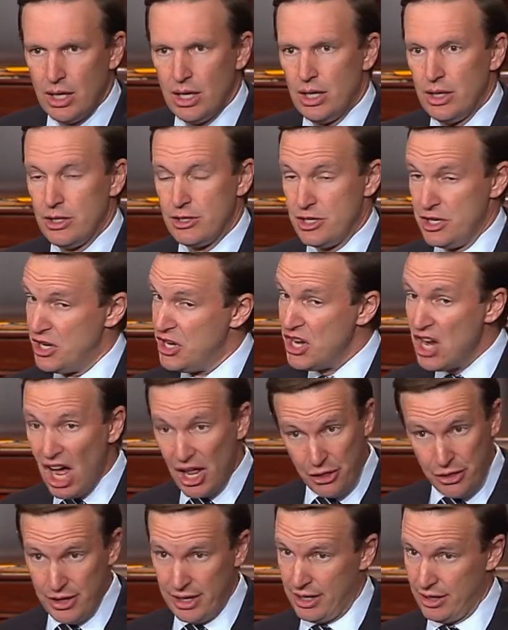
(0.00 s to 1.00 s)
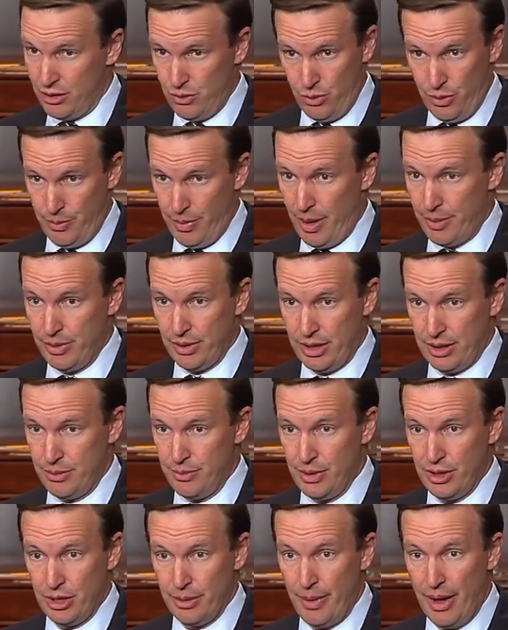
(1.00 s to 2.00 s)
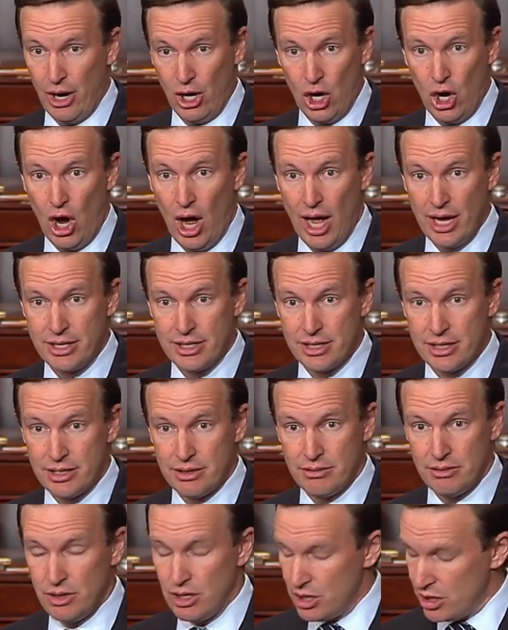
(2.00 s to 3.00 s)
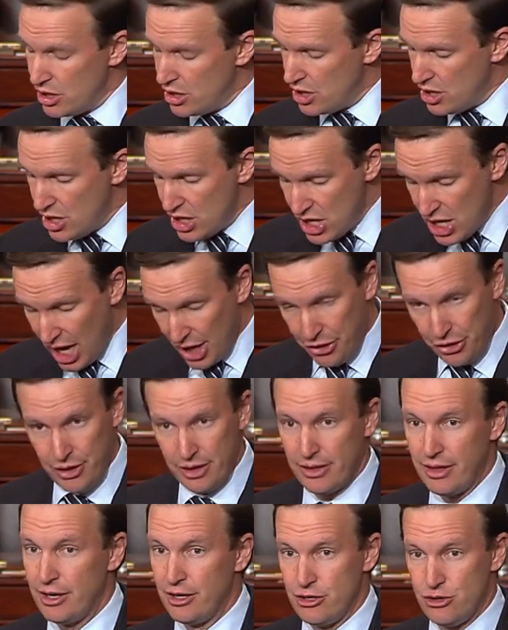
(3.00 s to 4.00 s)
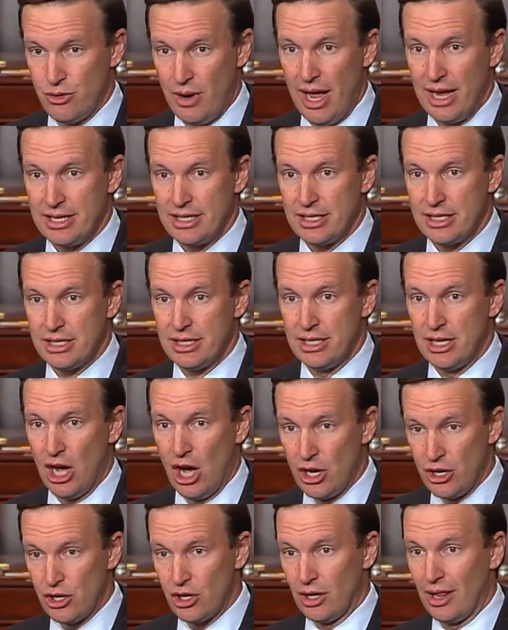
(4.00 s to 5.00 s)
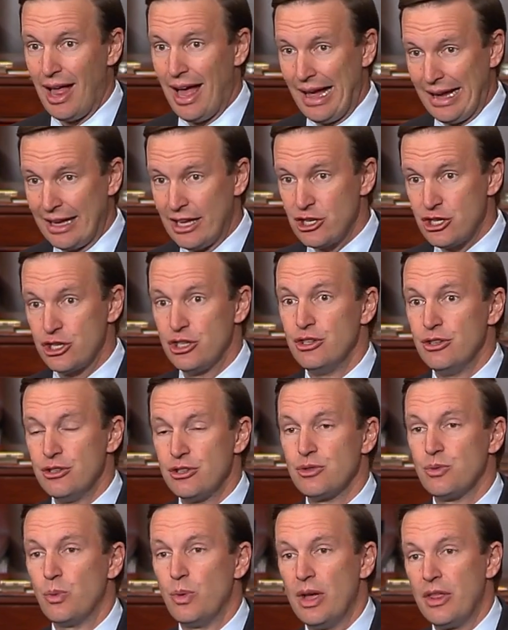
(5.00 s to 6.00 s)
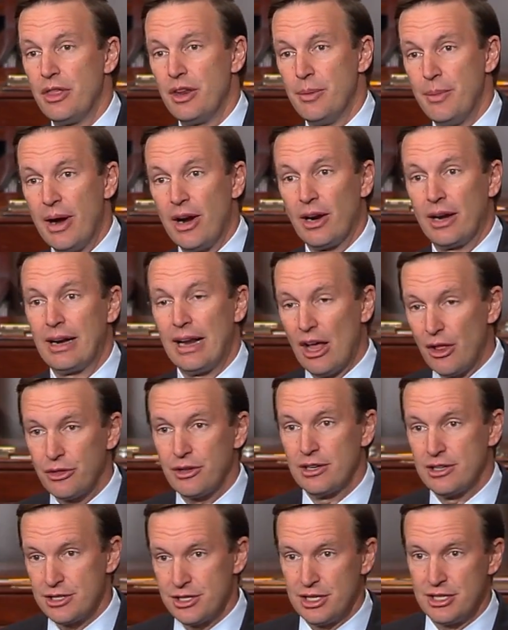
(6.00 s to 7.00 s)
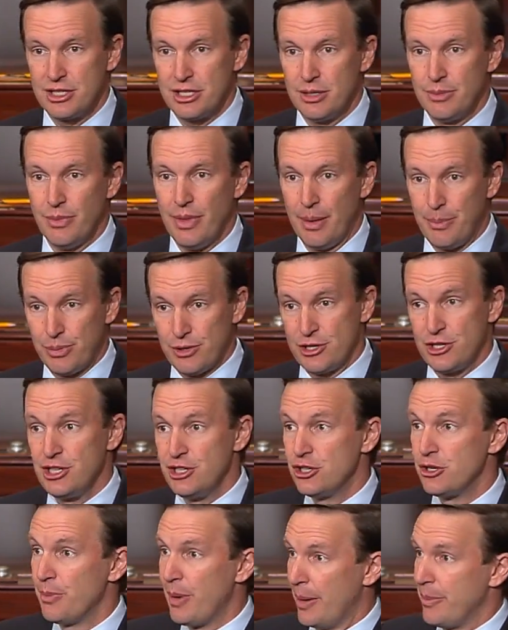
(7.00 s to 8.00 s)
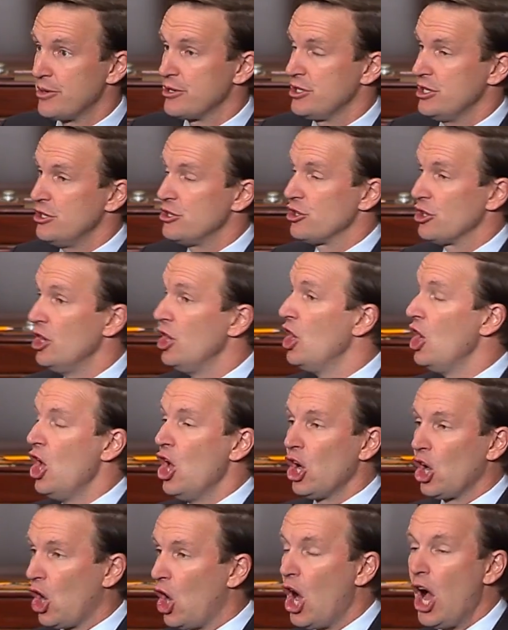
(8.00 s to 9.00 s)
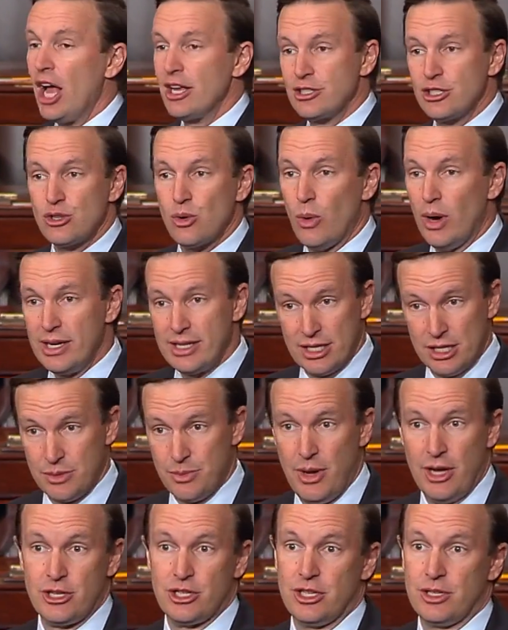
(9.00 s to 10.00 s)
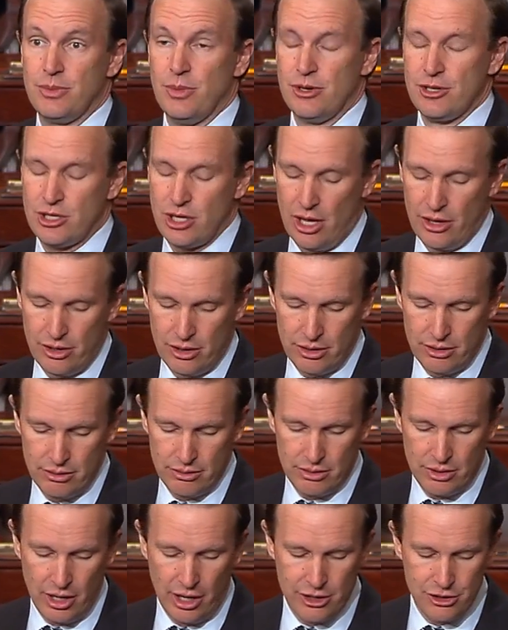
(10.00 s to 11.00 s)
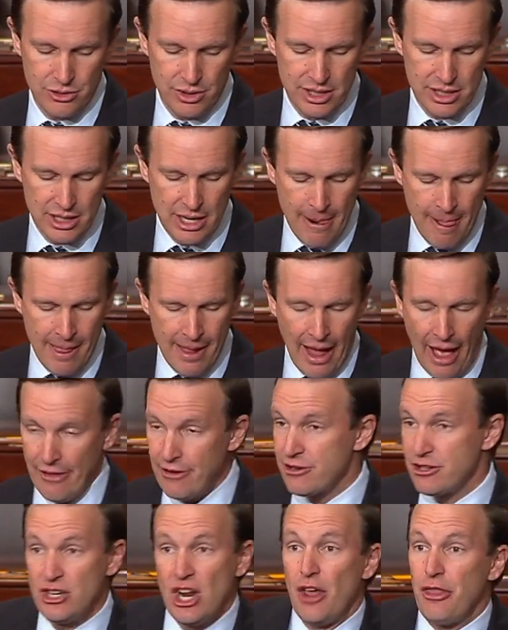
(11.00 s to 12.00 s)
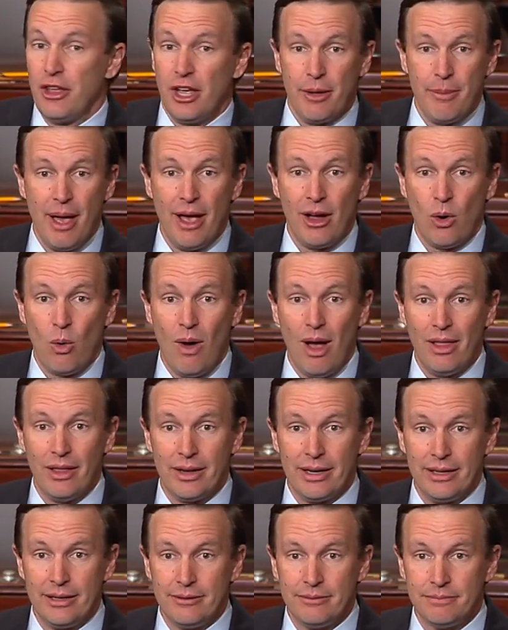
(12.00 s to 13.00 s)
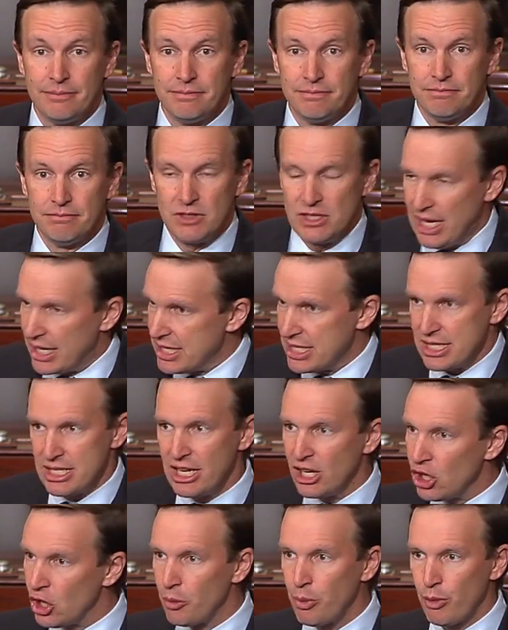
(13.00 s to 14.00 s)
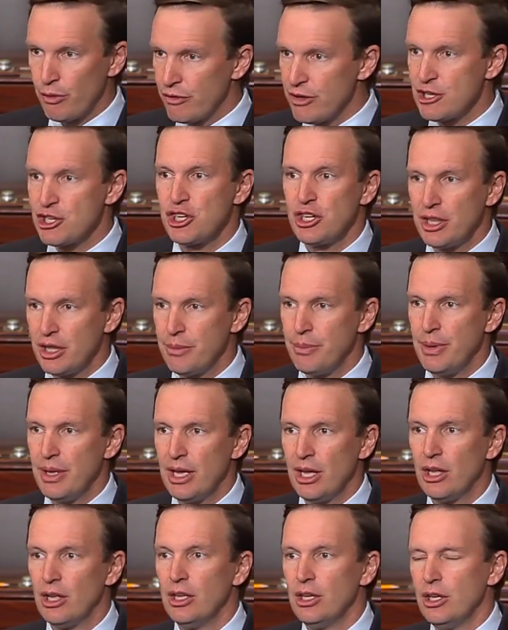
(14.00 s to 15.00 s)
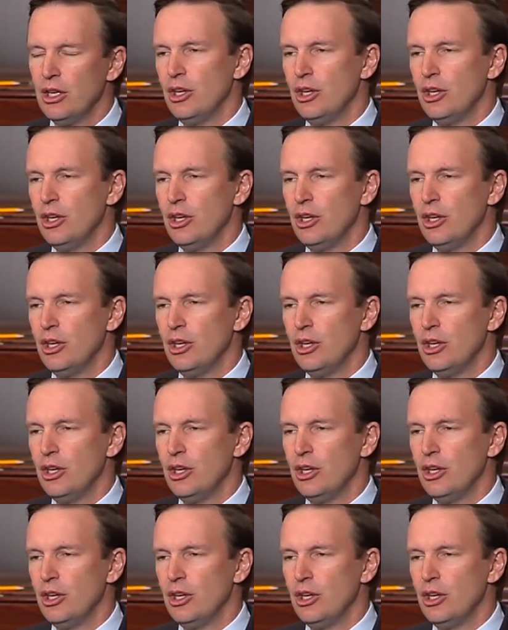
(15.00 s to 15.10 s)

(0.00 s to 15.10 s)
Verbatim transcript: There's nothing in the Republican bill about cost, nothing that addresses the underlying issues with an American healthcare system that procedure by procedure costs twice as much as most other countries. And there's nothing about quality, not a single provision in the bill